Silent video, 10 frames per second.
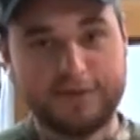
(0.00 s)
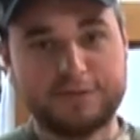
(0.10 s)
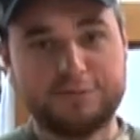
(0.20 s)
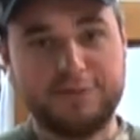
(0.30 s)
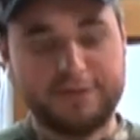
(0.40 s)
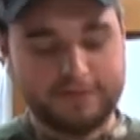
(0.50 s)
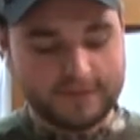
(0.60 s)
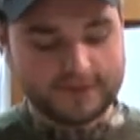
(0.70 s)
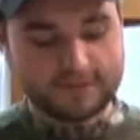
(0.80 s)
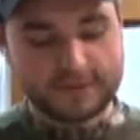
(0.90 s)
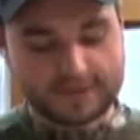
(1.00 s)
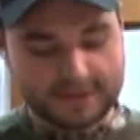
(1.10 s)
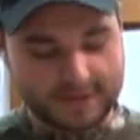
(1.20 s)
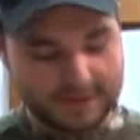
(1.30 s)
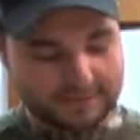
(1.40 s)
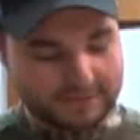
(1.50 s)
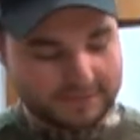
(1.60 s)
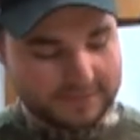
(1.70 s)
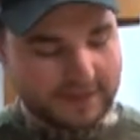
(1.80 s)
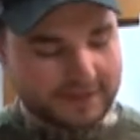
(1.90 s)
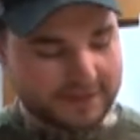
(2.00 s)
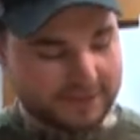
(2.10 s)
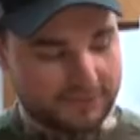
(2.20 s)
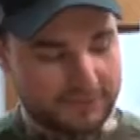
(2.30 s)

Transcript: This month's tech tip